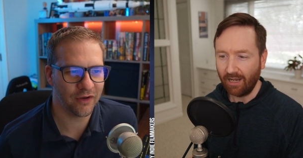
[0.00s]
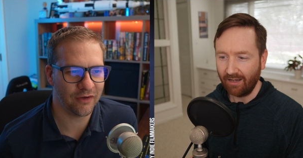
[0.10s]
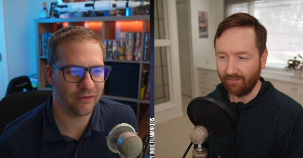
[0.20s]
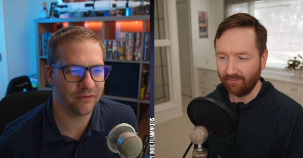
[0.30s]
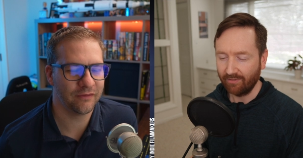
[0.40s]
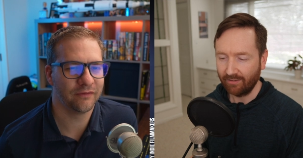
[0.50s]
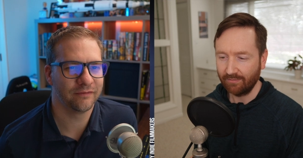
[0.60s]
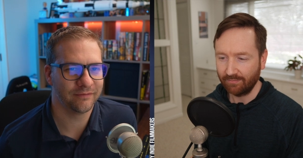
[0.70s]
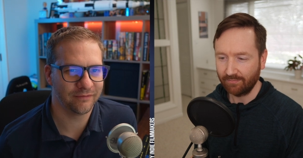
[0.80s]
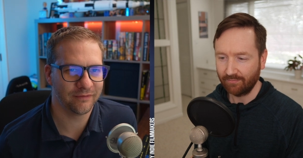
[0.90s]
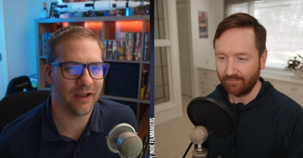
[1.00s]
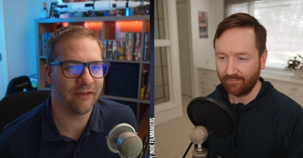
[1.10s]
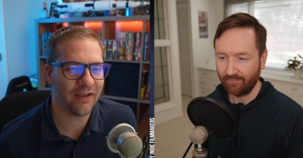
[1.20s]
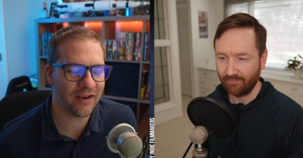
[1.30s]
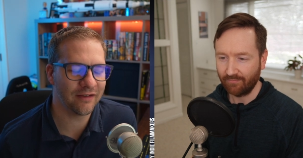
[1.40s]
Speaker 1: have.
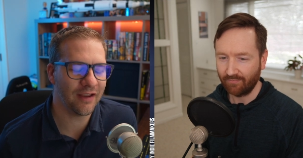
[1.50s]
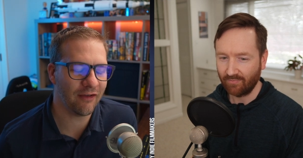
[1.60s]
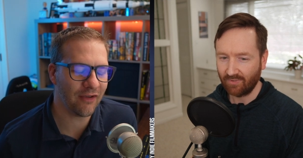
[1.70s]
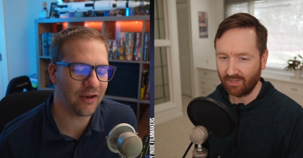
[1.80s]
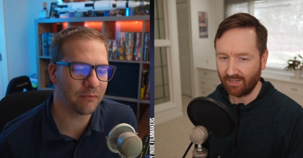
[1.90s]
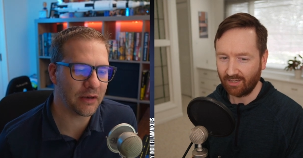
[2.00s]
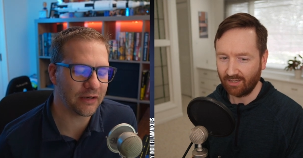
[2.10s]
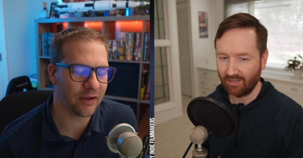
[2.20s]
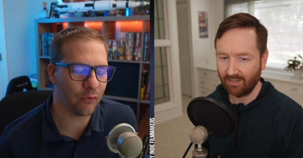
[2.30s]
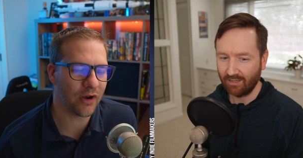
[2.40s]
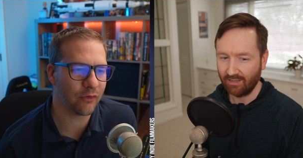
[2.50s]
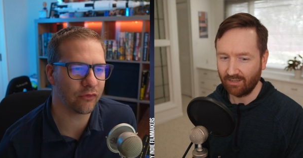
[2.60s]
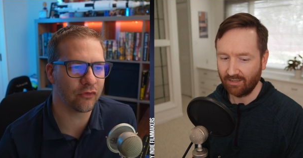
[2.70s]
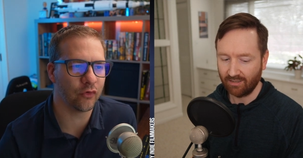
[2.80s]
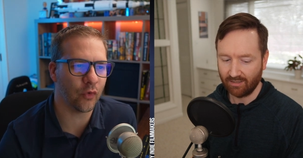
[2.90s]
Speaker 2: I've had I've had it many times. When I
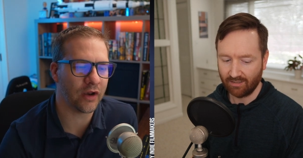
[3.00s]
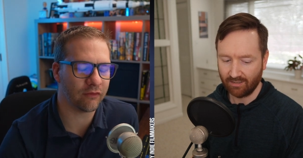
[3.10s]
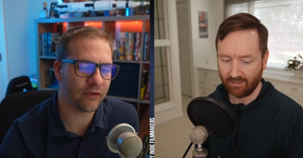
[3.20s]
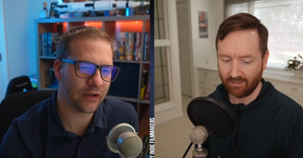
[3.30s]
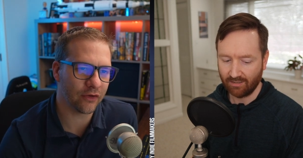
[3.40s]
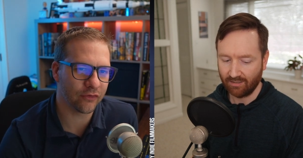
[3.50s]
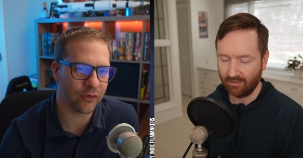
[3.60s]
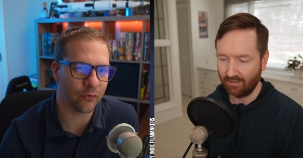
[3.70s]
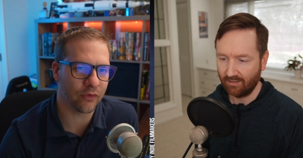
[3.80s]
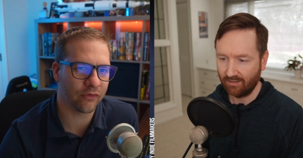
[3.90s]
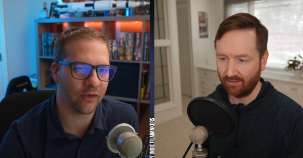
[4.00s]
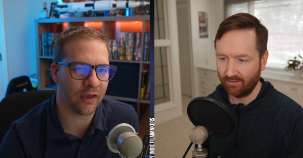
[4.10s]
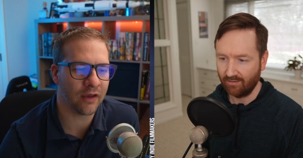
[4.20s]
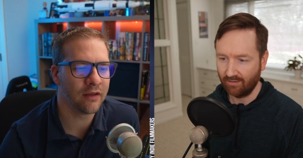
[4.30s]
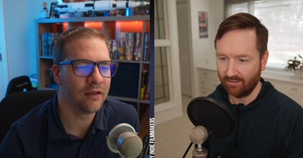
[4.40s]
was doing wedding videos, it was
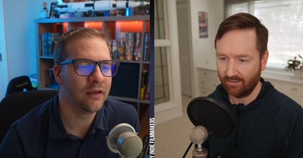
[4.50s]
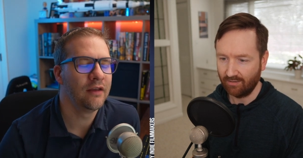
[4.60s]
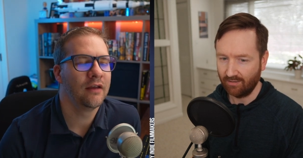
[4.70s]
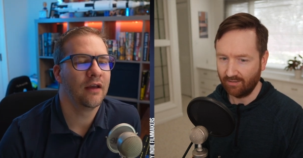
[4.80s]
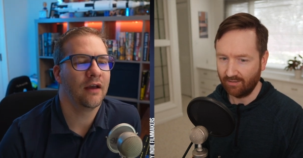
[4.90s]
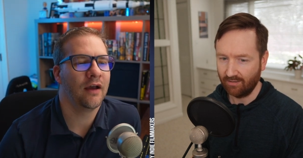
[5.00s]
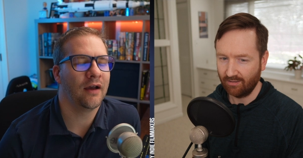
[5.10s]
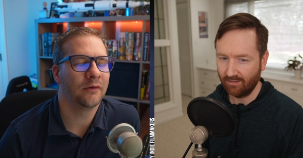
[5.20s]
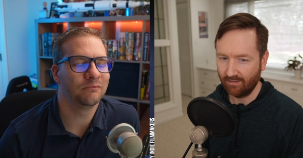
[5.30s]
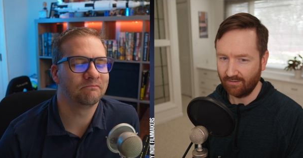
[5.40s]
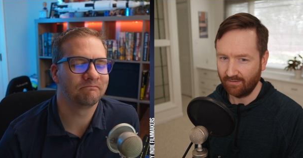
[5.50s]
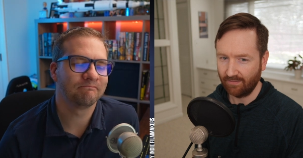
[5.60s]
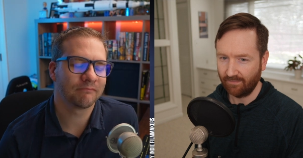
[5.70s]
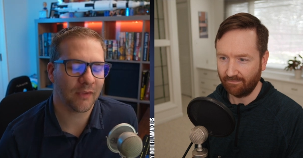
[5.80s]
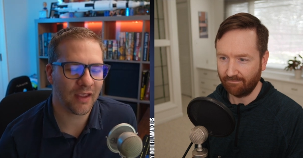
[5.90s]
uh, um,
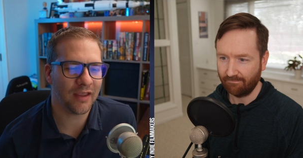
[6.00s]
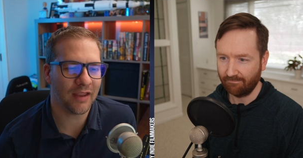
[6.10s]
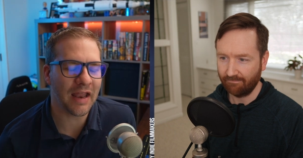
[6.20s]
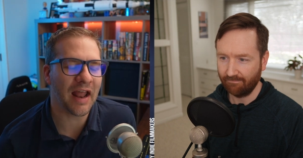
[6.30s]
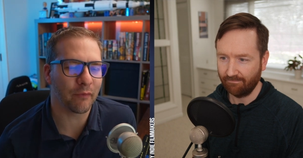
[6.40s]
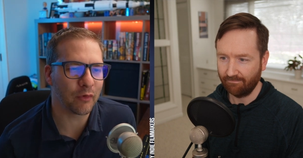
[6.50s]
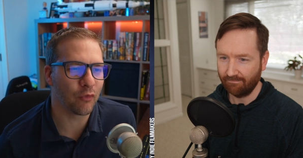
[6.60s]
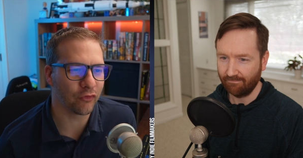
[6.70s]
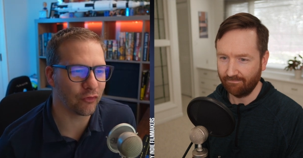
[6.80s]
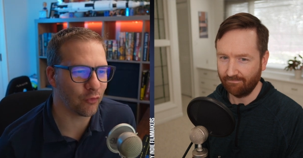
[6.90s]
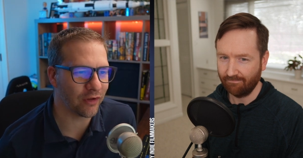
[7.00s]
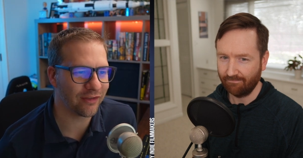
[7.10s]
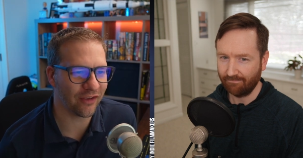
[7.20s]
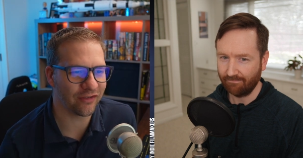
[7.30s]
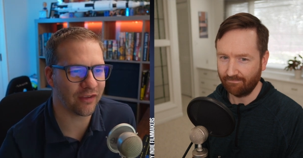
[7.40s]
it, it, happened more than
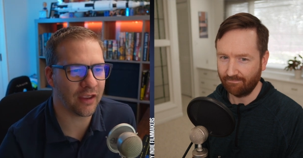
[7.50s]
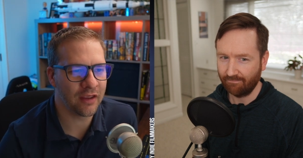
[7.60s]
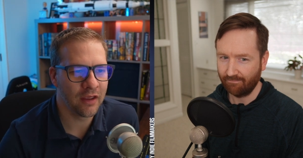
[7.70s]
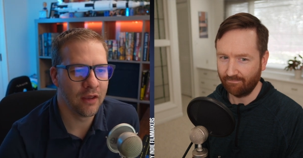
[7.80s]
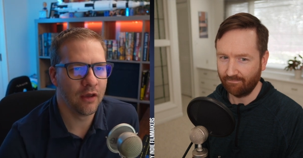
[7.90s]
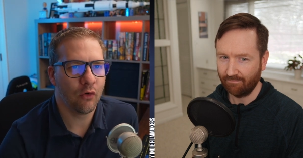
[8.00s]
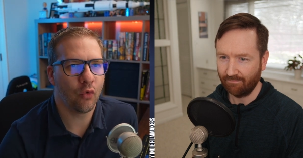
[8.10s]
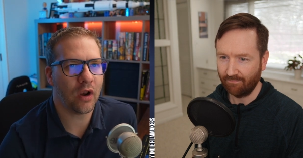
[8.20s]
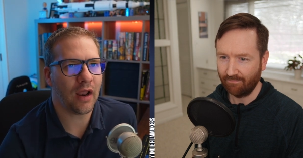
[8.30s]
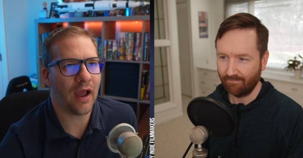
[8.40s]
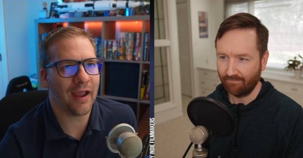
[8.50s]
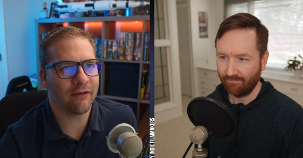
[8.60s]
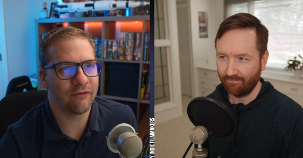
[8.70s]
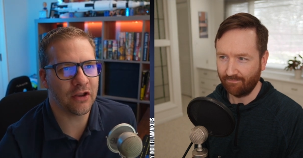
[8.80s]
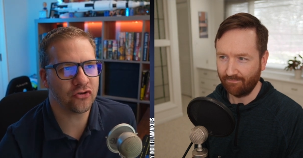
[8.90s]
once. I'll say. What I
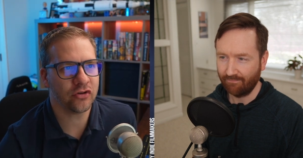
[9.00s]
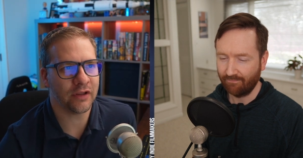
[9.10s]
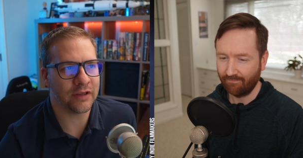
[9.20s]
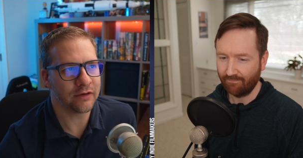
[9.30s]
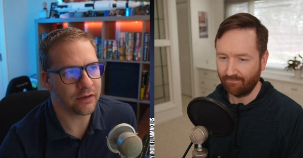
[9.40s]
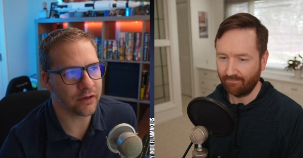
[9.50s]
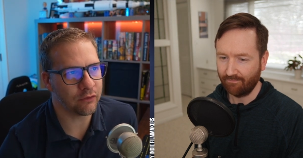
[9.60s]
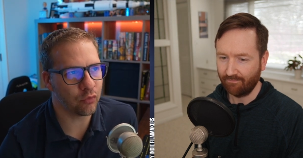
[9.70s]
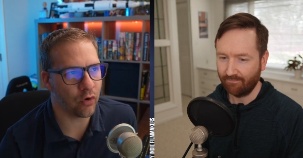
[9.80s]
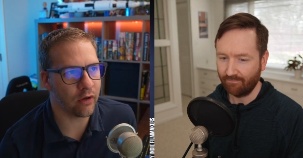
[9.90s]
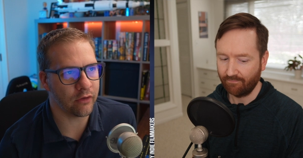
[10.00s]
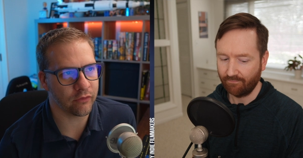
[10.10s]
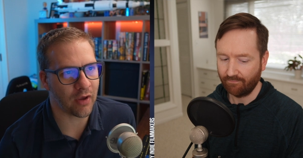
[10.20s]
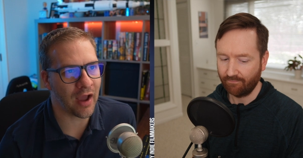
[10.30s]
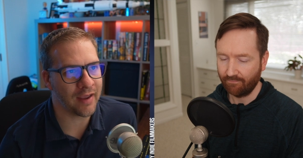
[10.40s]
eventually did
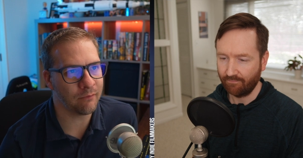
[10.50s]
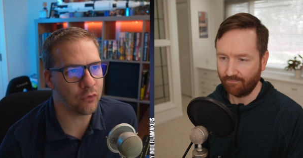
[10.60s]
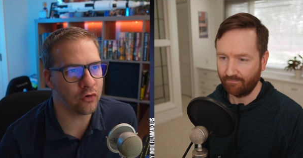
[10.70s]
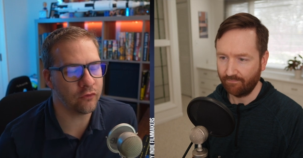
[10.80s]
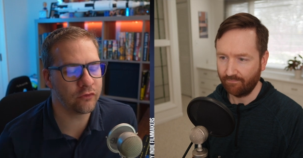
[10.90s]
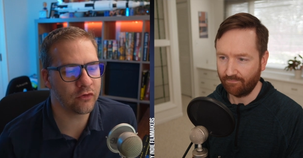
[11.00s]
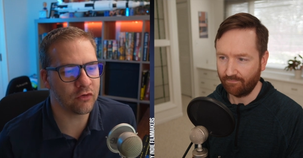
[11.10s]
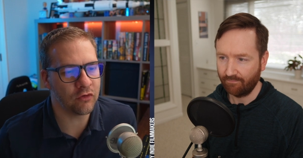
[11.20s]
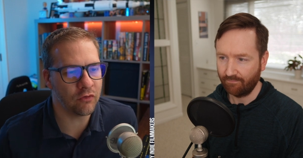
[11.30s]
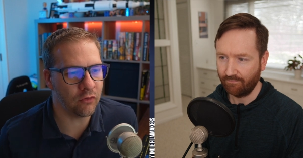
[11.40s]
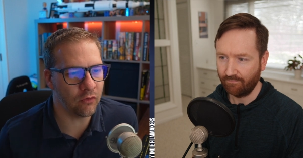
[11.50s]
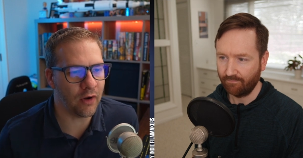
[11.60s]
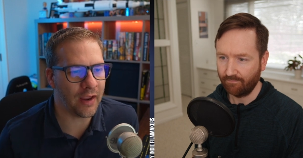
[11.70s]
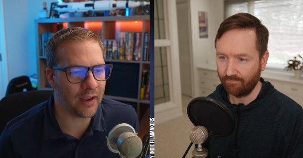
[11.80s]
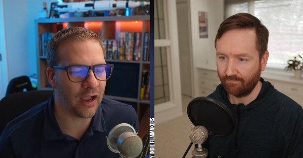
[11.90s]
was I moved to
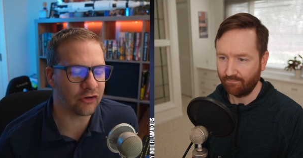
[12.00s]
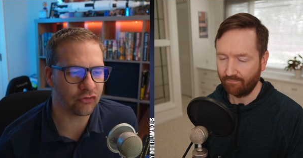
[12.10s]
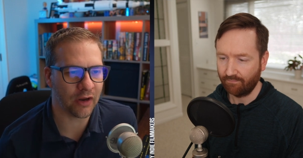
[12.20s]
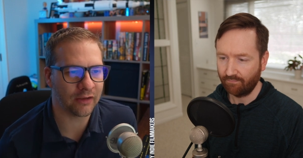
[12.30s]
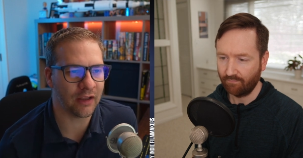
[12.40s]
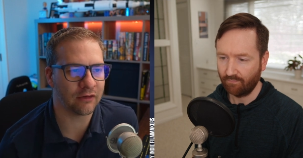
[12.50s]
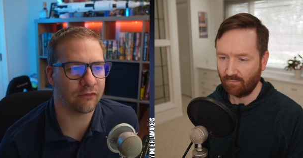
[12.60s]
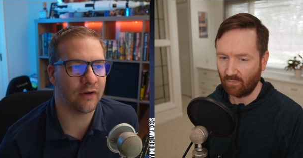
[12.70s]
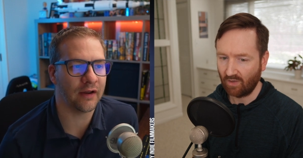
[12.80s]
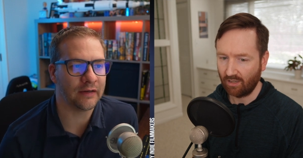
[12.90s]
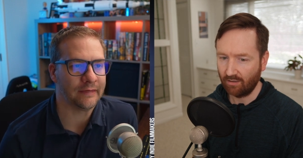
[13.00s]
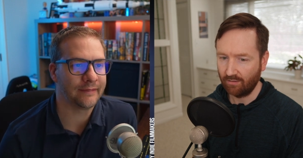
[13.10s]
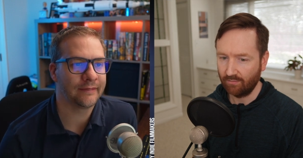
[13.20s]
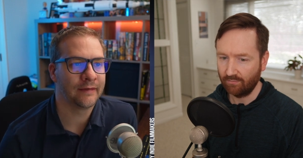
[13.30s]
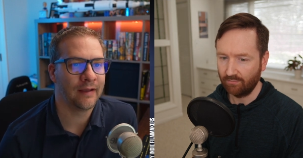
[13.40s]
a contract that
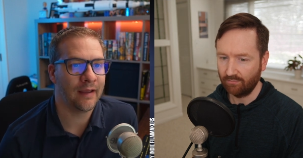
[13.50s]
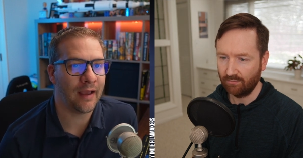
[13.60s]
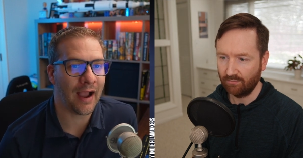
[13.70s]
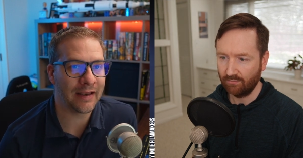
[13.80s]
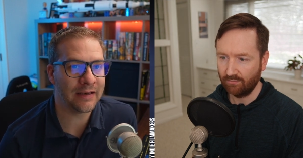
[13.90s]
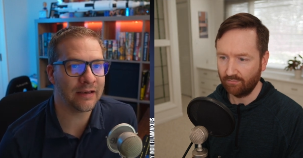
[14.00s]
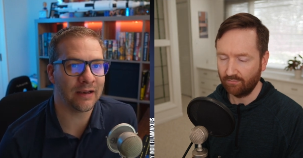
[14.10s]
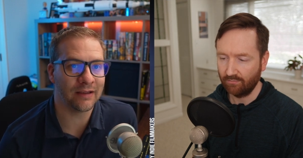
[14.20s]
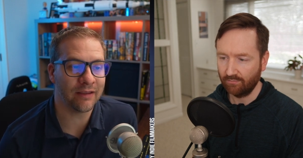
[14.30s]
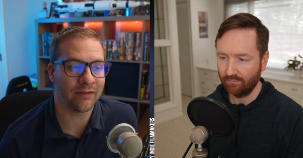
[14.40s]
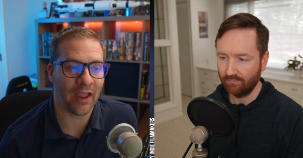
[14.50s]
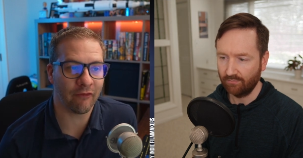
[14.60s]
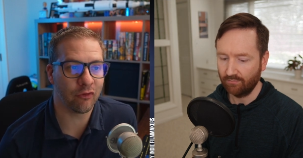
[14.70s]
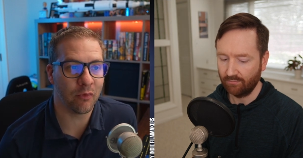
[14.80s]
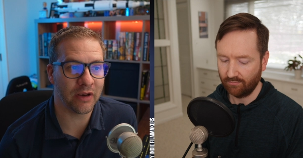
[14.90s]
defined I needed at least
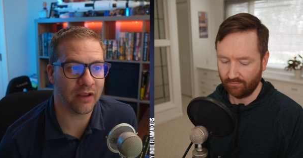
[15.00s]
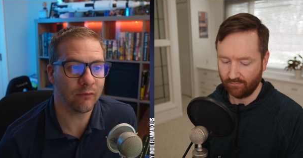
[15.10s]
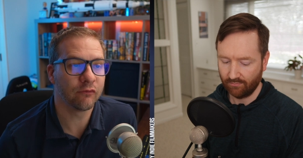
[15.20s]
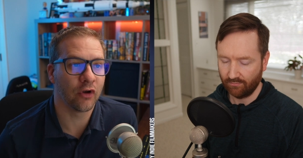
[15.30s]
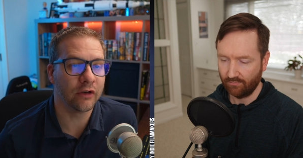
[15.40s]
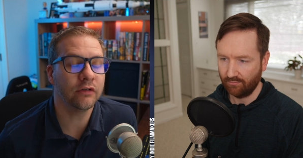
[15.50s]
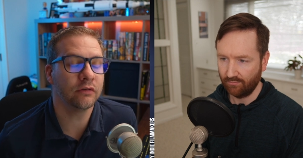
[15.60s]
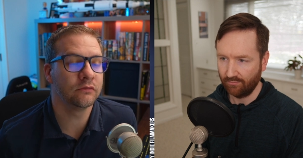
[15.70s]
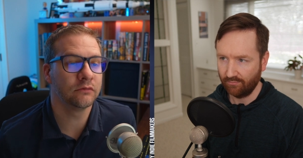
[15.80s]
half the money up front